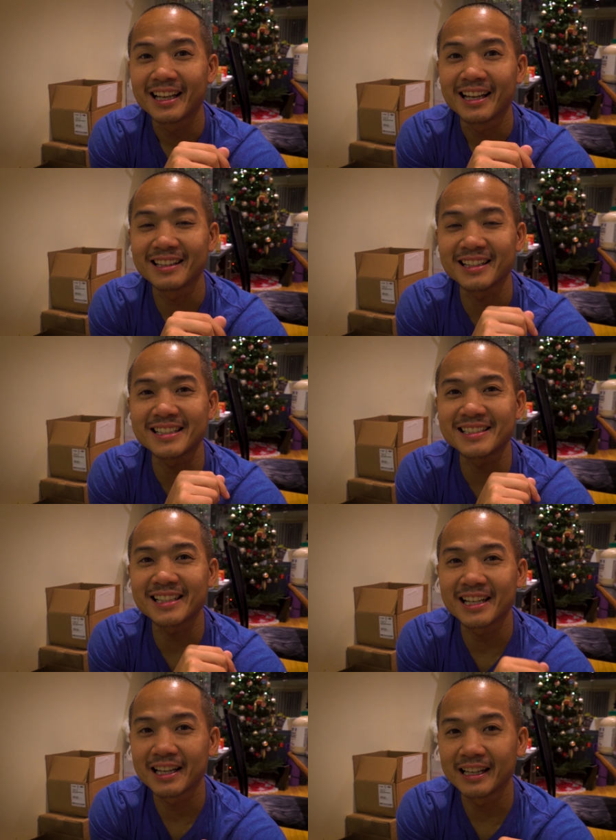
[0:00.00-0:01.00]
headlights,
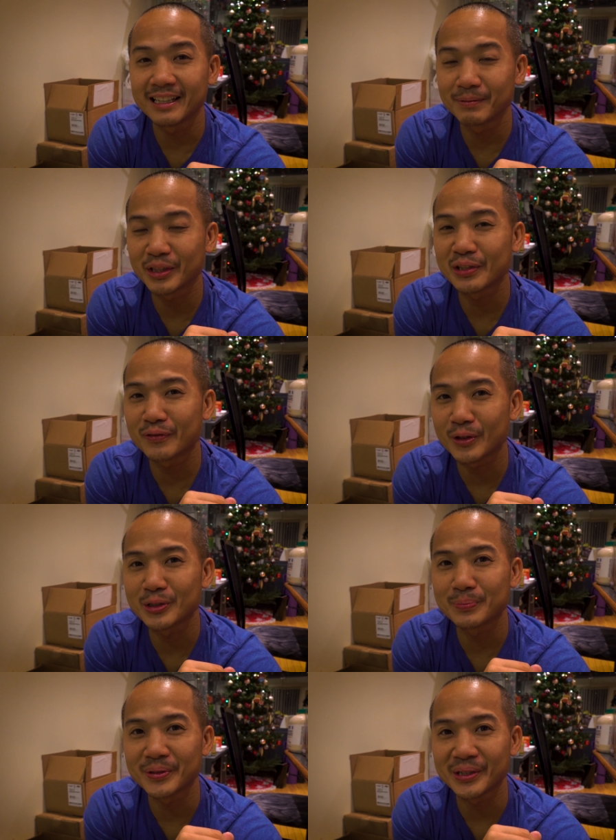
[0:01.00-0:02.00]
and I'm looking
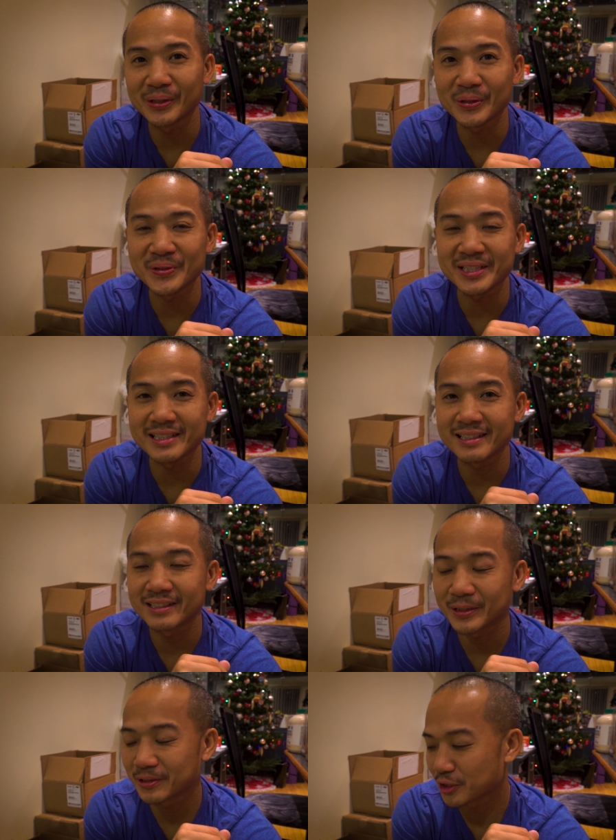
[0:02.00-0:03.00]
forward to putting those in.
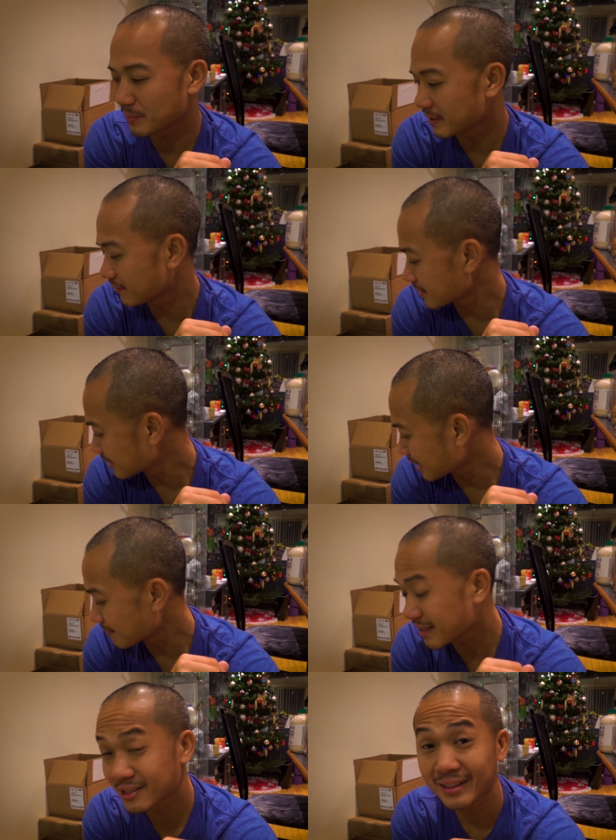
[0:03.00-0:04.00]
So it should be fun
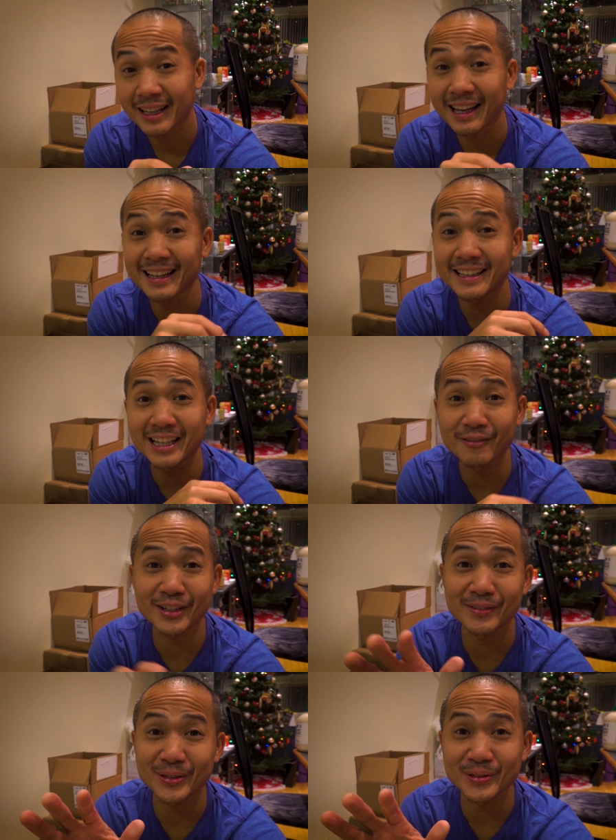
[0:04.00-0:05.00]
time. I can get rid
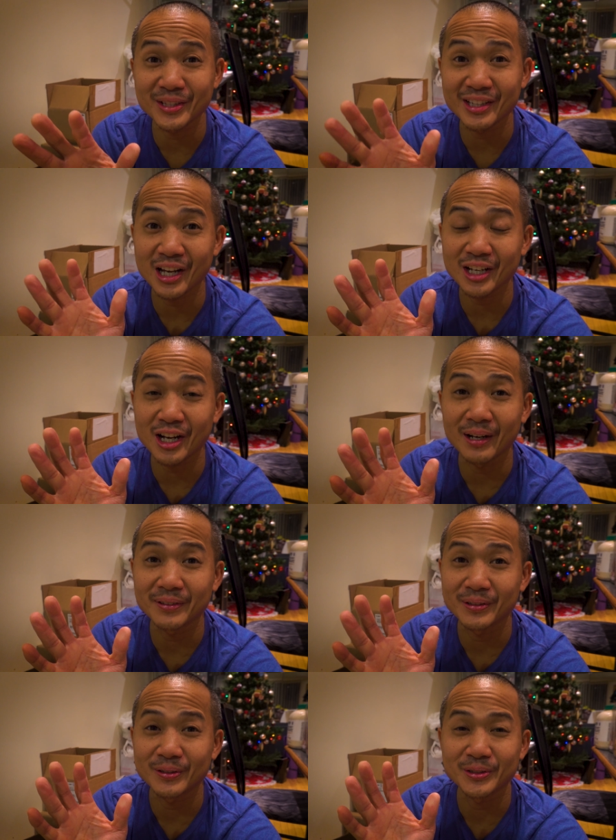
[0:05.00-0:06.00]
of the
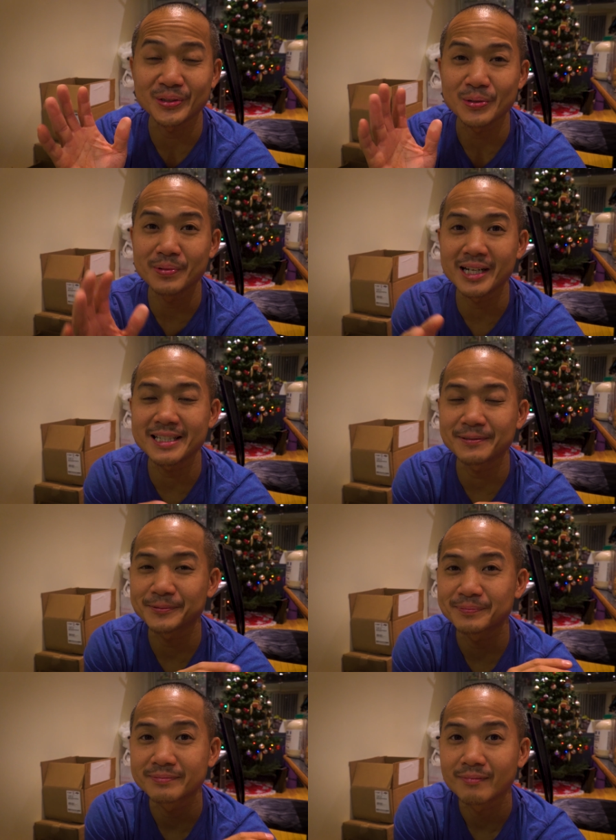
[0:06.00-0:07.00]
knockoffs. They're so bright,
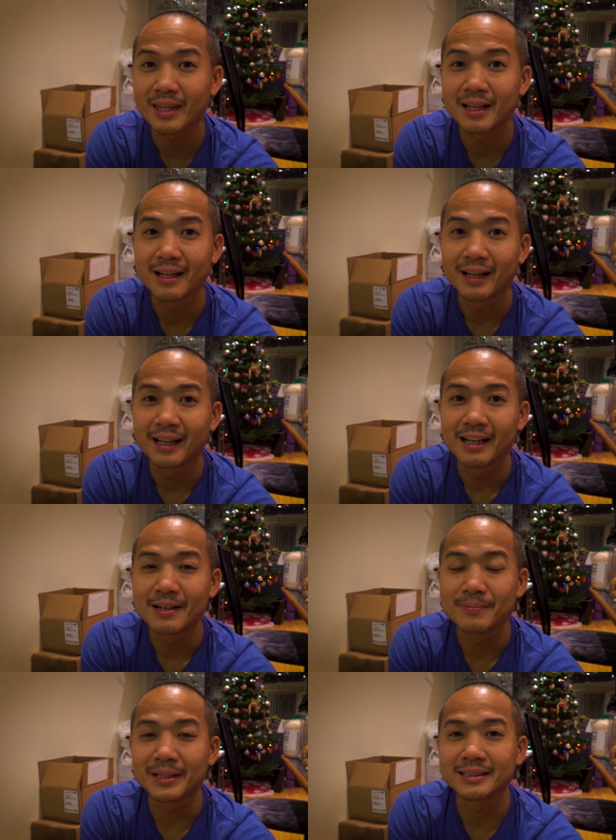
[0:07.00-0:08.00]

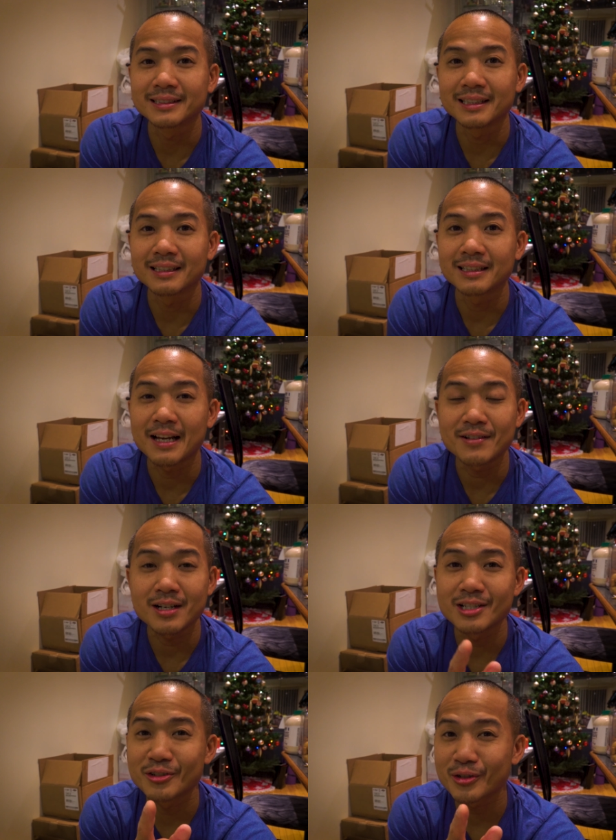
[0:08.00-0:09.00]
but haven't
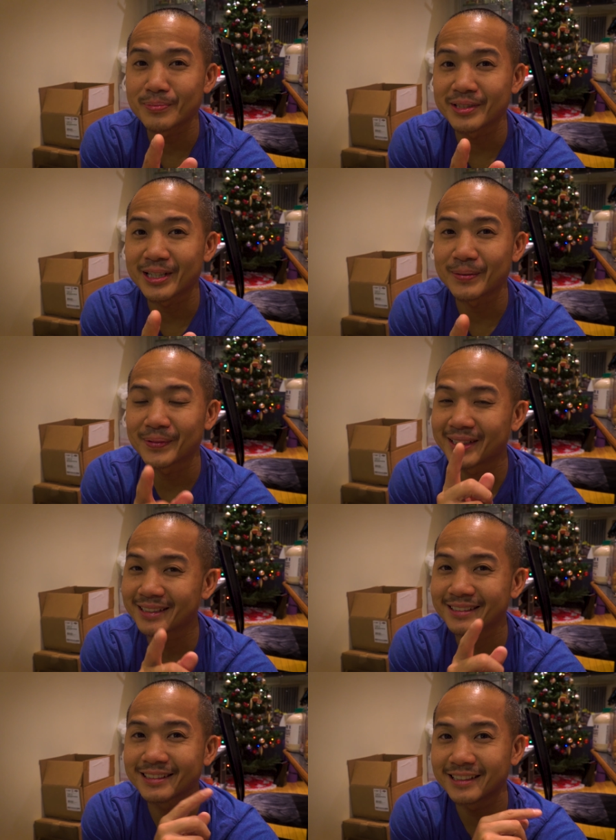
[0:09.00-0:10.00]
gotten in trouble yet. But
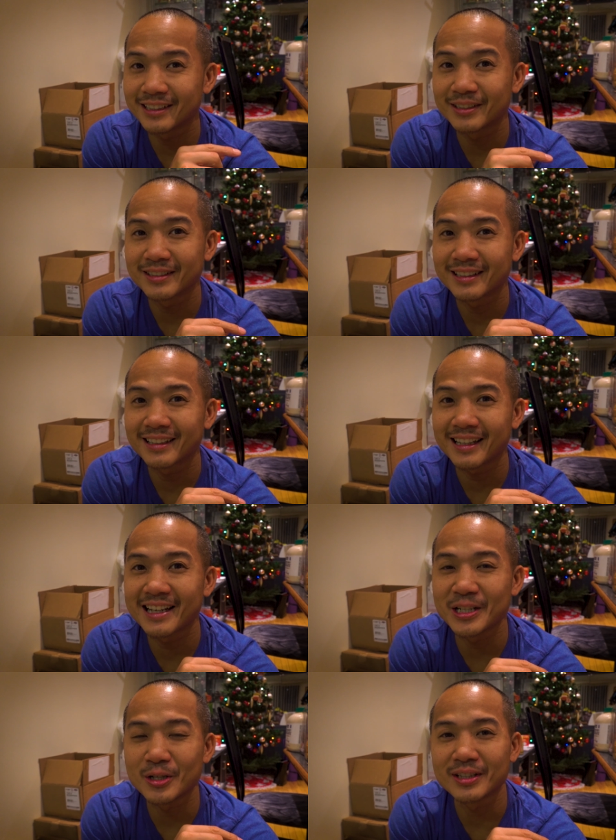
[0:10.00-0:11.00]
I
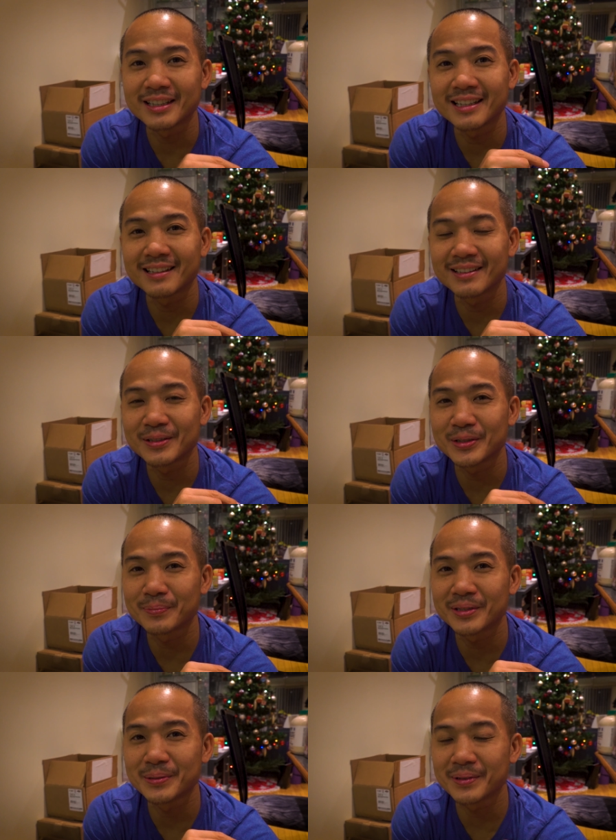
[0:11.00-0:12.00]
know they're
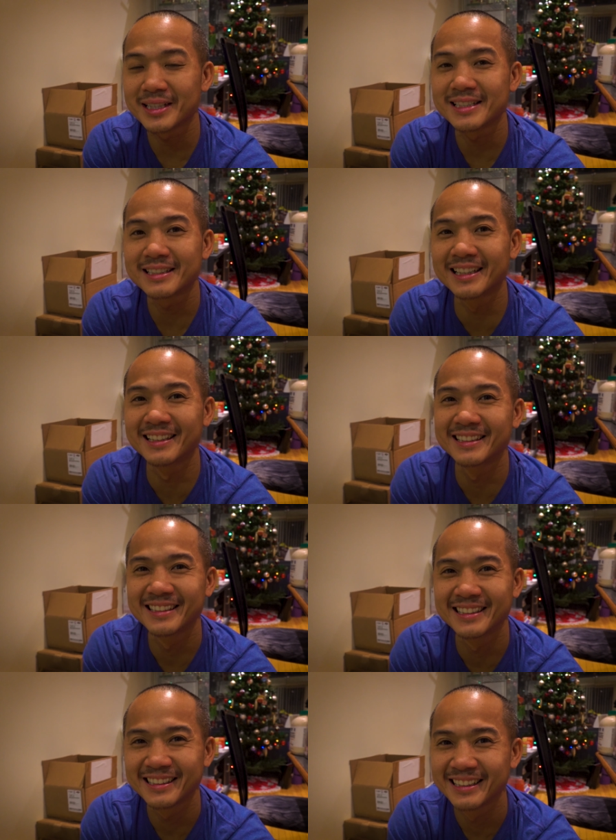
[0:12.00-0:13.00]
pretty bright.
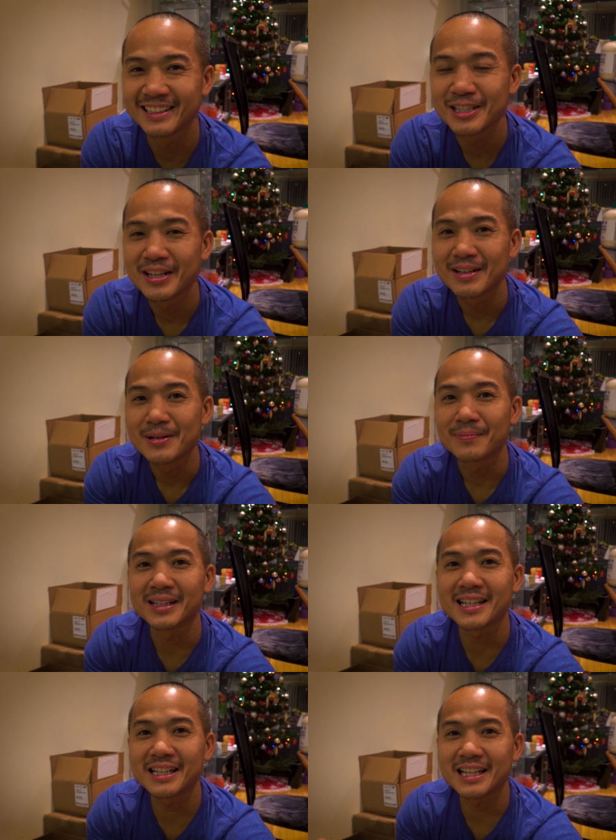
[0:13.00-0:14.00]

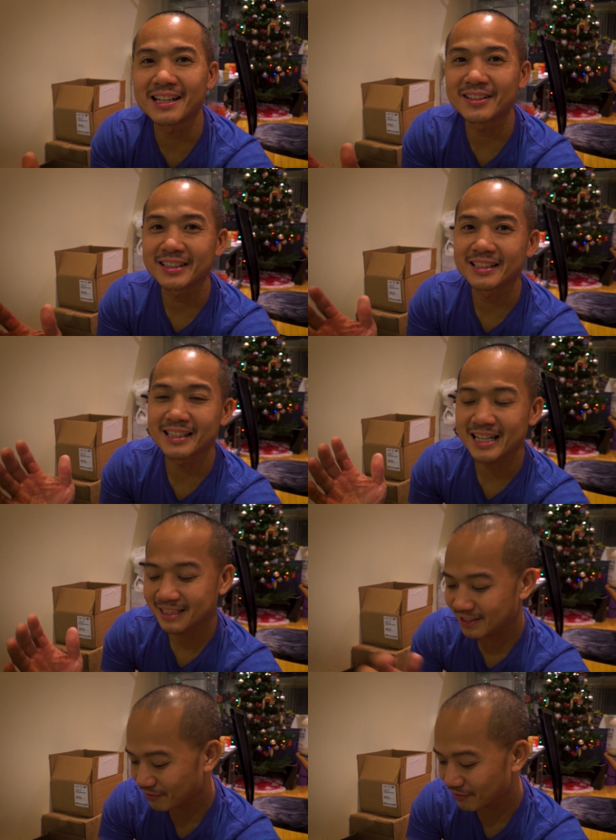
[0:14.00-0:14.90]
But anyhow, that's it